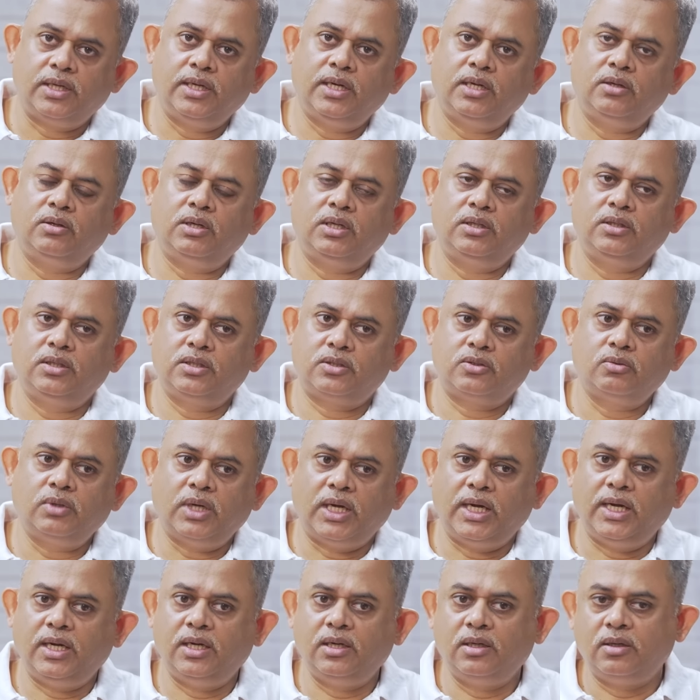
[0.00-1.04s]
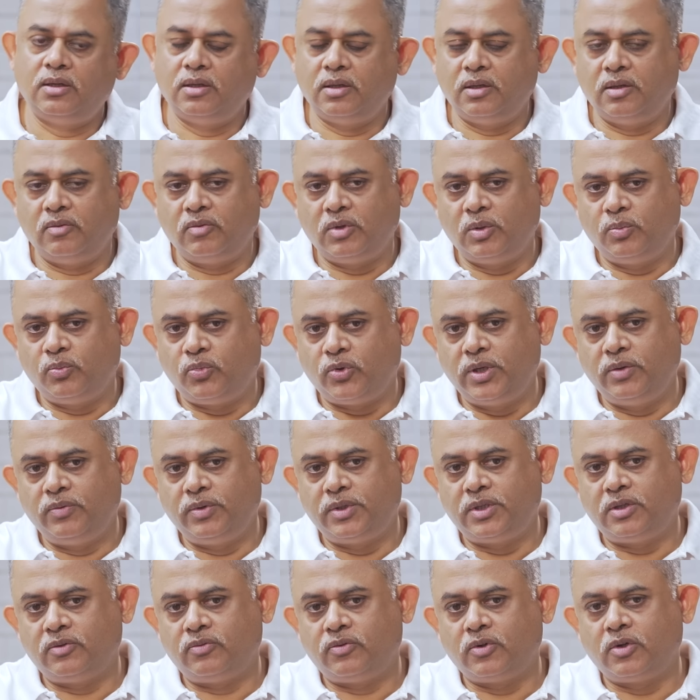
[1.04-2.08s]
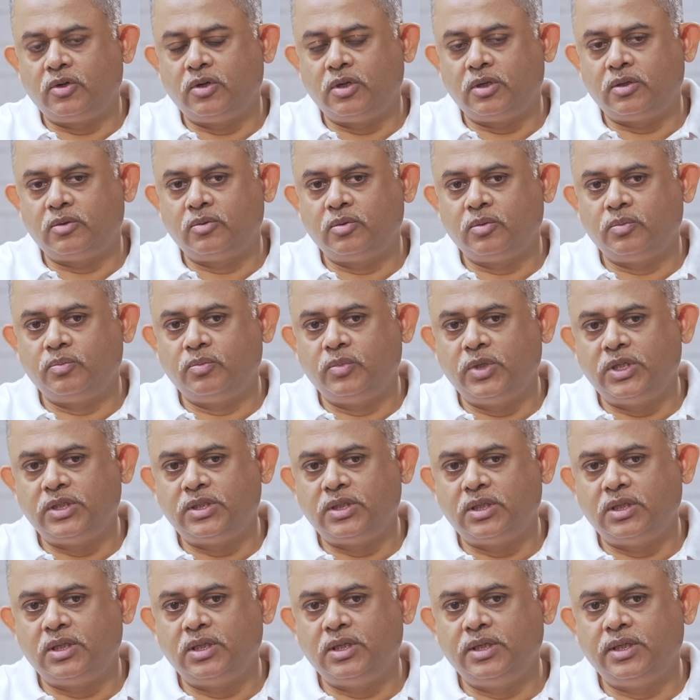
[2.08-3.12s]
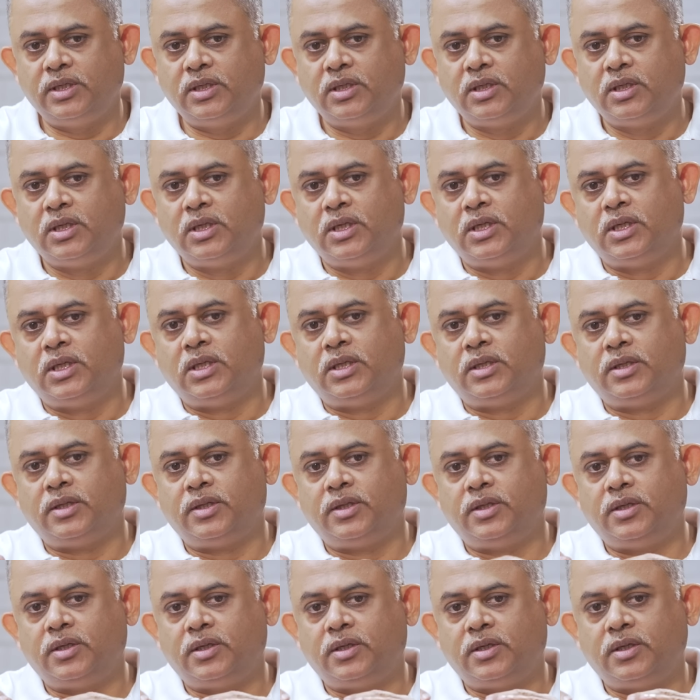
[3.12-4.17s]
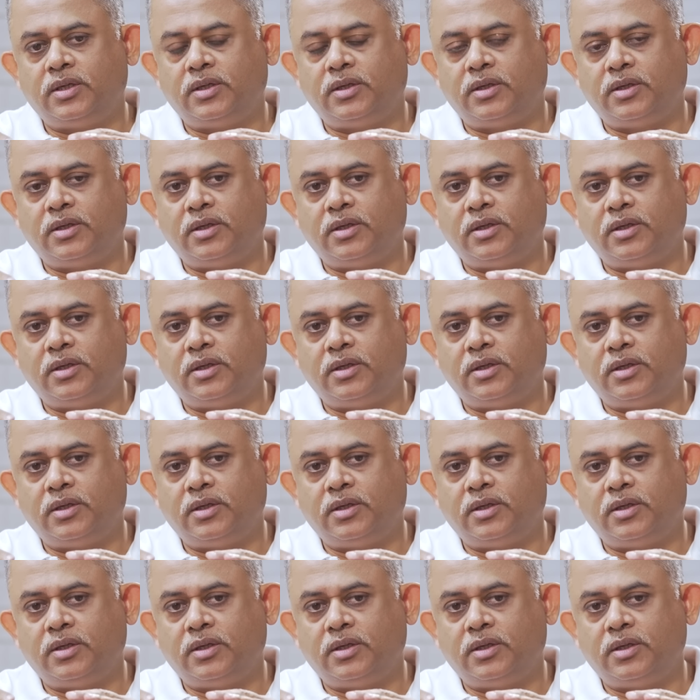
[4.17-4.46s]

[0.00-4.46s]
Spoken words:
And just to add one point which I forgot to mention earlier, the